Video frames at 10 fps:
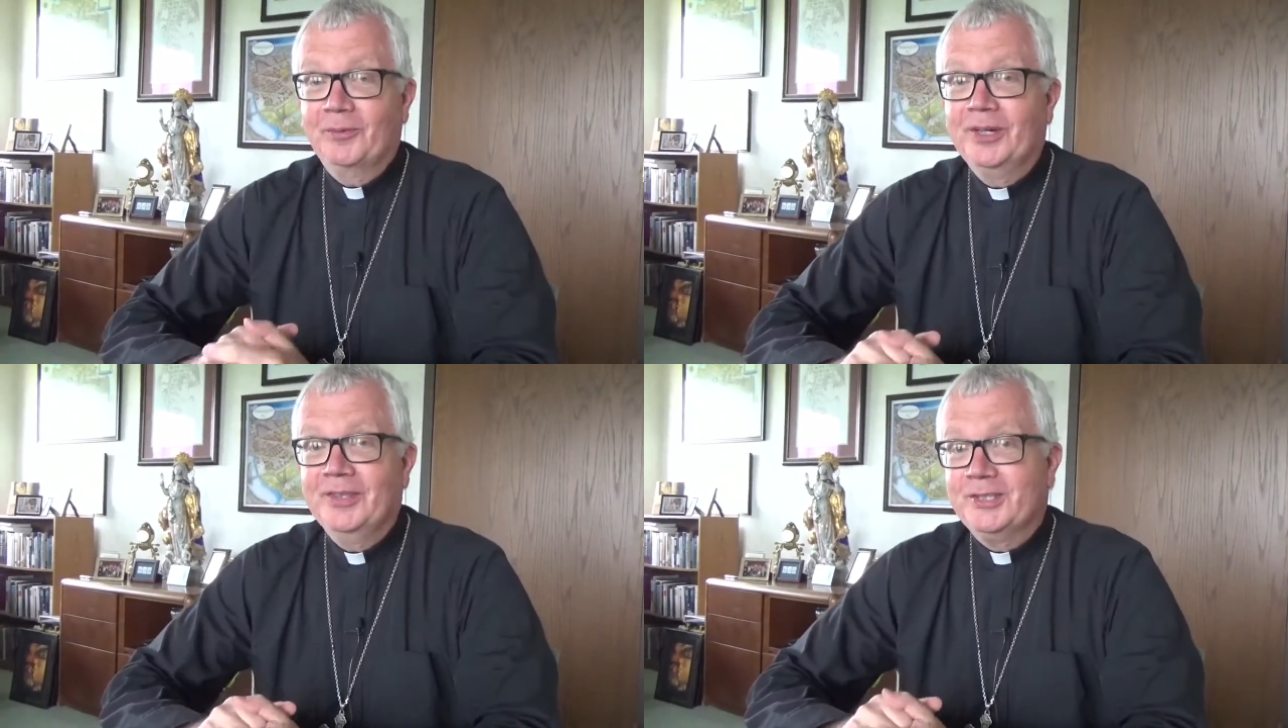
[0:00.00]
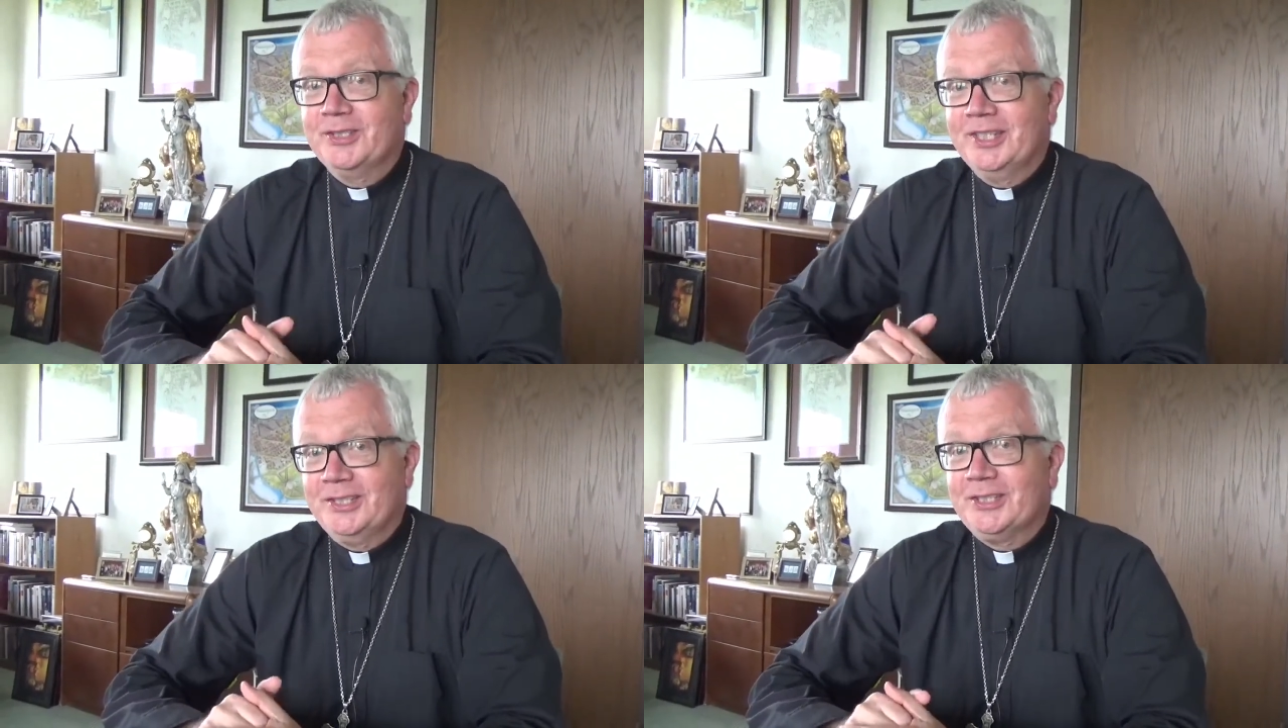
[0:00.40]
We're in the
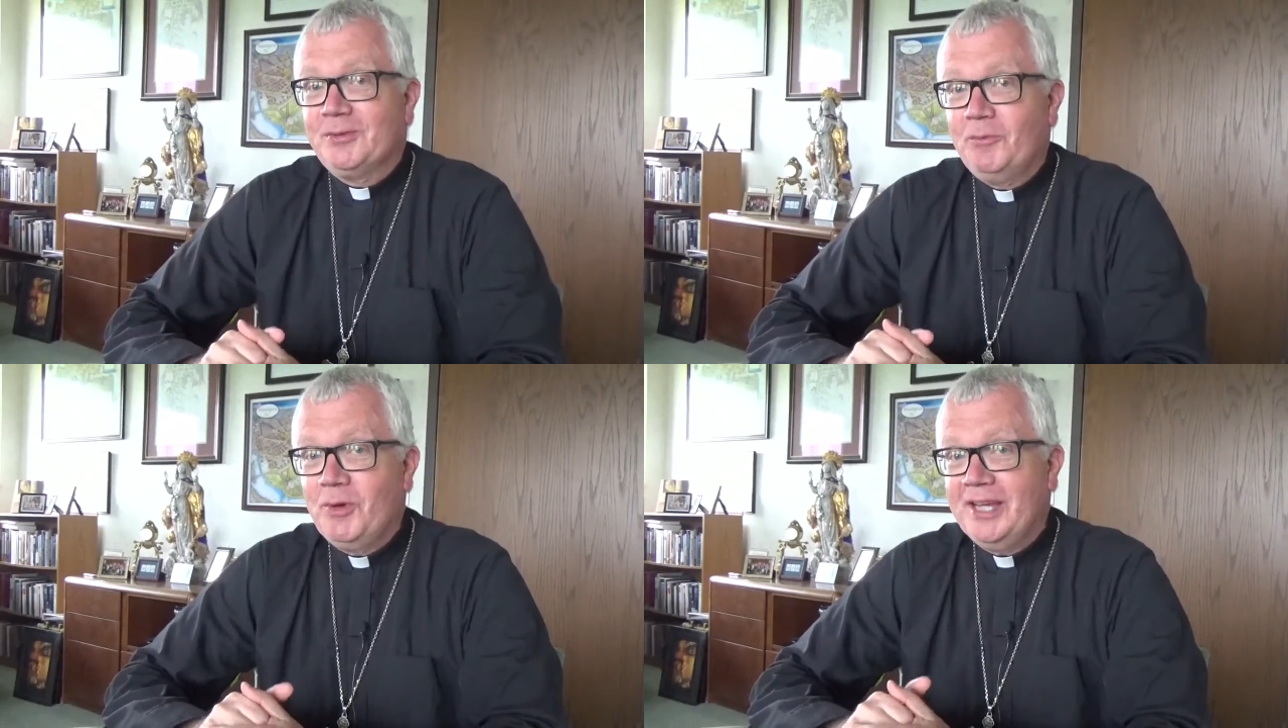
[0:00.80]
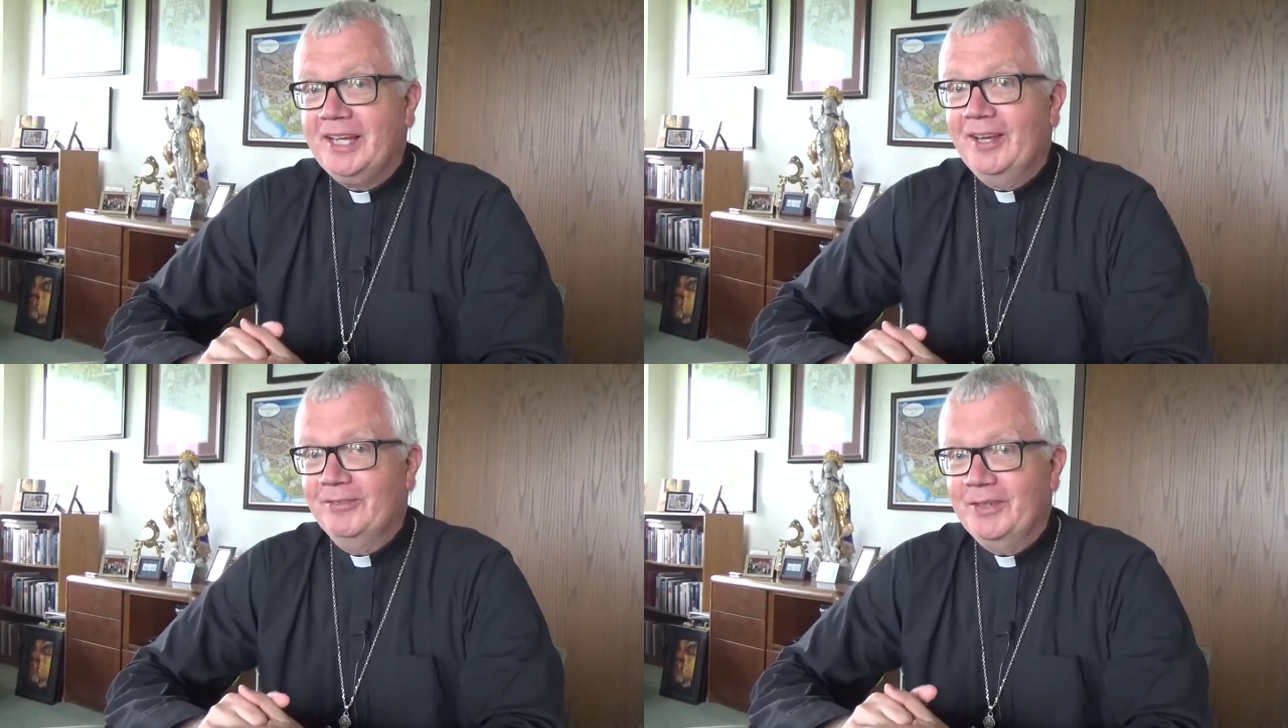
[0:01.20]
sixth
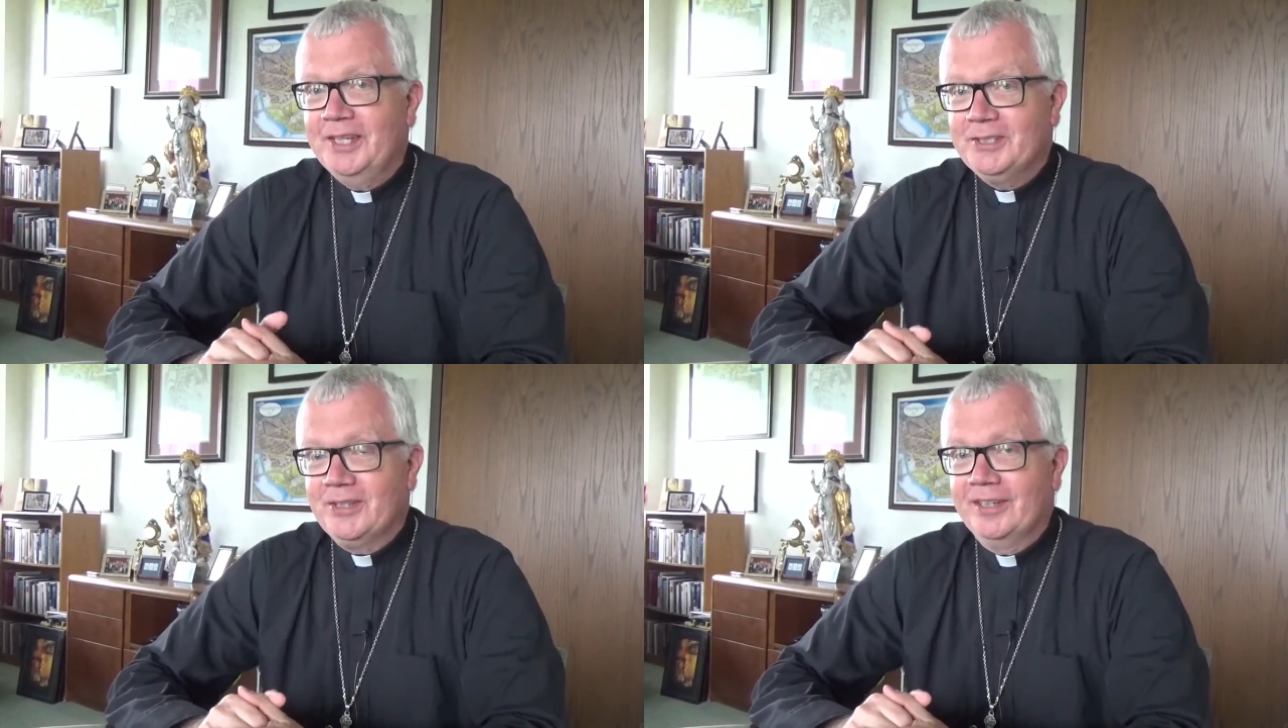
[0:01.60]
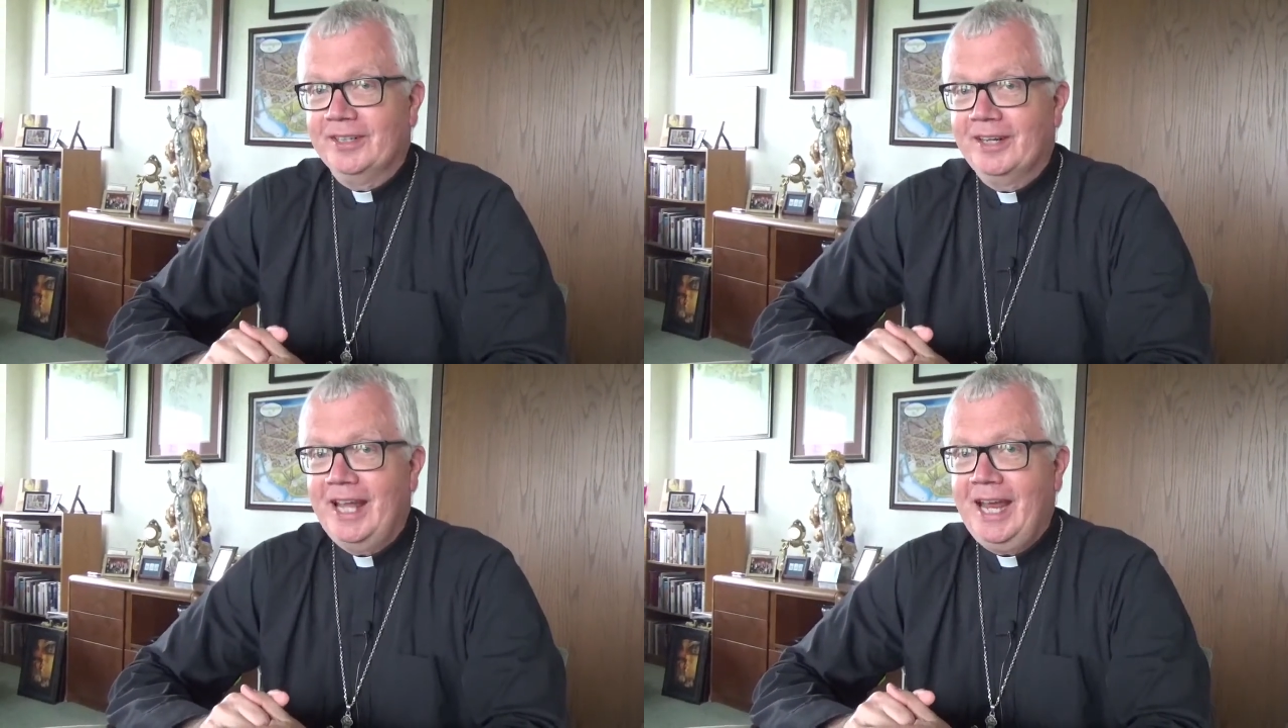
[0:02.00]
week of Easter,